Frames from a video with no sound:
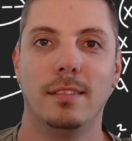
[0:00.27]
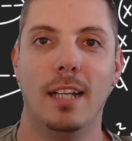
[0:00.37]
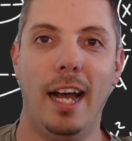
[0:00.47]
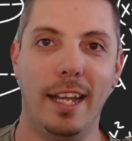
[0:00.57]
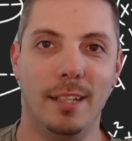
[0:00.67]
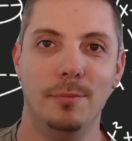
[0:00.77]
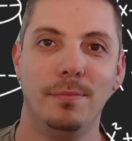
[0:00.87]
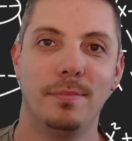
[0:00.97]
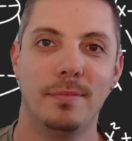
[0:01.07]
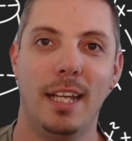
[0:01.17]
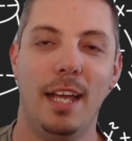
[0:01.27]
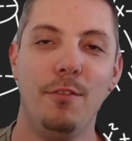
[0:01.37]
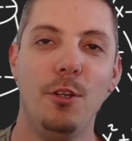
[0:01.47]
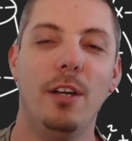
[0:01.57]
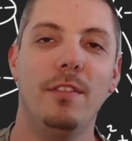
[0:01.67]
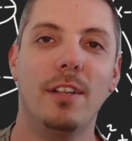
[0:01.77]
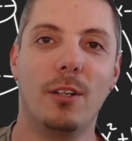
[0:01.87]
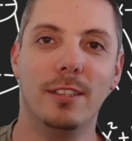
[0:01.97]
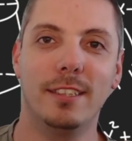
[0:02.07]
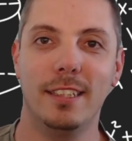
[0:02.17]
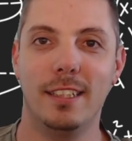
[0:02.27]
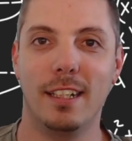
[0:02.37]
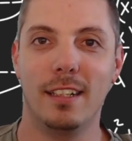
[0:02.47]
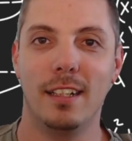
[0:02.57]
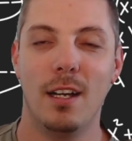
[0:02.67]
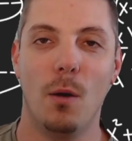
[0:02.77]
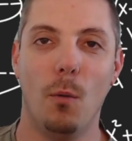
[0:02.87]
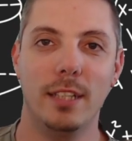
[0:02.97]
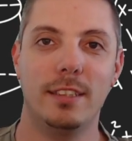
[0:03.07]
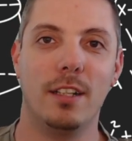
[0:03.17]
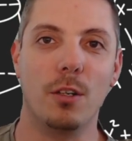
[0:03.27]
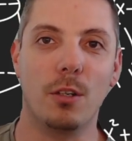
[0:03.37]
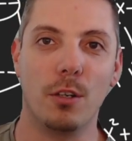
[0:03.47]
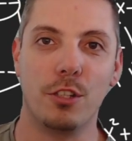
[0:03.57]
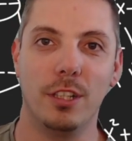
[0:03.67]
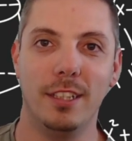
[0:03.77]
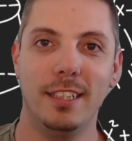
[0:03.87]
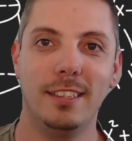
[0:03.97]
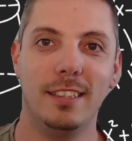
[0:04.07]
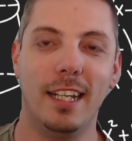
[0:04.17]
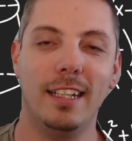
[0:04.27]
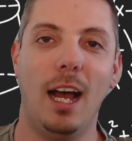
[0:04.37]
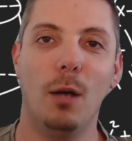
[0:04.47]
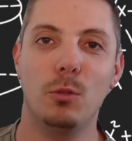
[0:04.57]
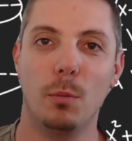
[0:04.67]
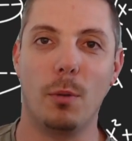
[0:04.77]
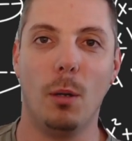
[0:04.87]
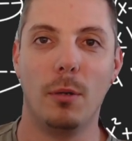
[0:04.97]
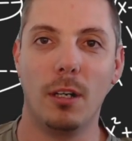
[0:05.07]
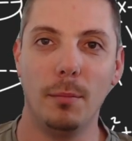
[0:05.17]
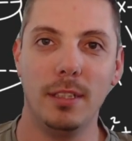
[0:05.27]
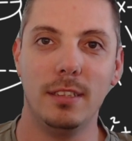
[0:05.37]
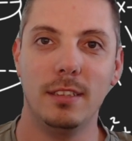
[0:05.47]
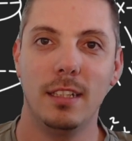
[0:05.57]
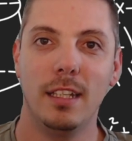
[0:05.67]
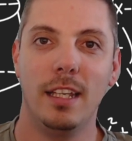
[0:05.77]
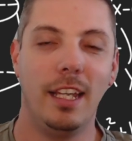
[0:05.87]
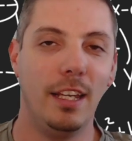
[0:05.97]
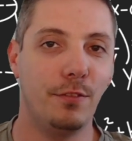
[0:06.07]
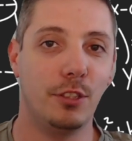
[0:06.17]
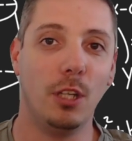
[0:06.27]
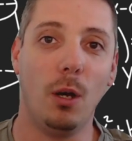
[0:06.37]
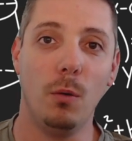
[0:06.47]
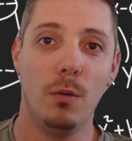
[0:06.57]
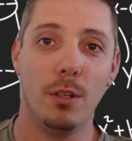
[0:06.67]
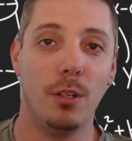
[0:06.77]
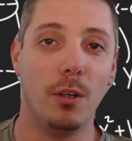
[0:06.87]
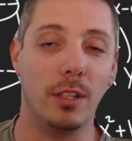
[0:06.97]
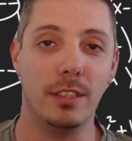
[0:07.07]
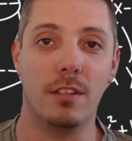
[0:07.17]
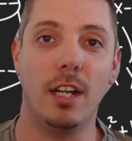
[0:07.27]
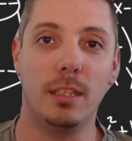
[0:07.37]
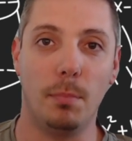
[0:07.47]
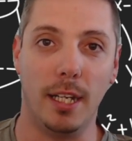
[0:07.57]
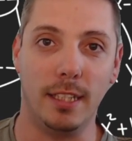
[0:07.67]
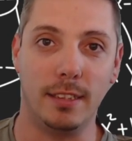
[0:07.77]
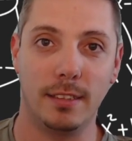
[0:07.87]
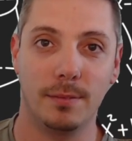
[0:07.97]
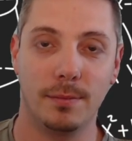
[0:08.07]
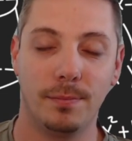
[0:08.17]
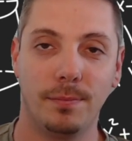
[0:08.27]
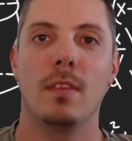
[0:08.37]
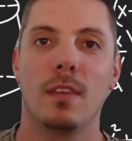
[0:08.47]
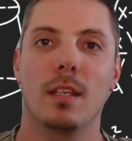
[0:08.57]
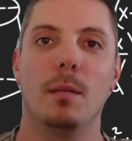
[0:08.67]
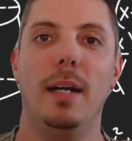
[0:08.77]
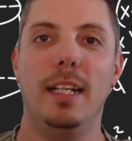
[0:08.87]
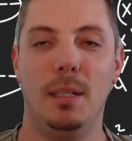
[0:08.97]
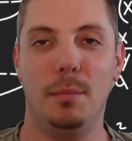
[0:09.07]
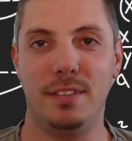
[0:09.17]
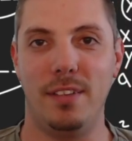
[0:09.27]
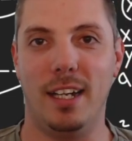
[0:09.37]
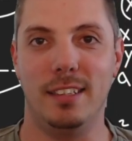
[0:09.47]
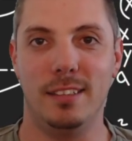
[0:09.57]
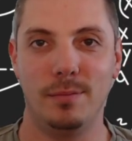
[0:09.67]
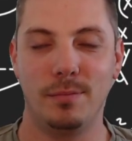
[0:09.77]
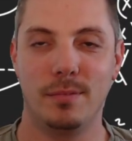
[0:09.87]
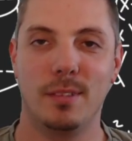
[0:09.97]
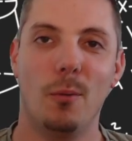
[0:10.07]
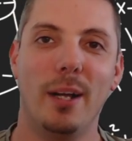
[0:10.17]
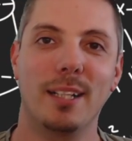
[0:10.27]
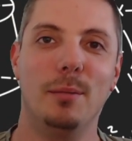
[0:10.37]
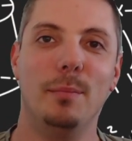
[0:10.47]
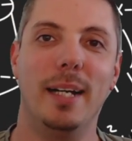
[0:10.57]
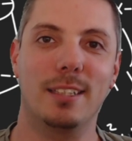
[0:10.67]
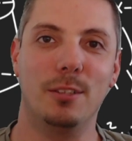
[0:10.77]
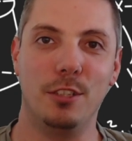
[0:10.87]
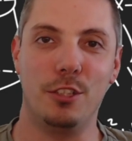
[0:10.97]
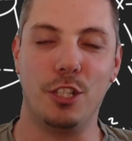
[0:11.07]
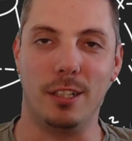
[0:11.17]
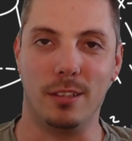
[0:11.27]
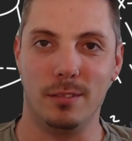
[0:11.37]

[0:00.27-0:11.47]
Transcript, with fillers: Hi, have you ever considered what a recursion is and how to program it? If so, you're in the right place. My name is Vlad. Welcome back to the channel.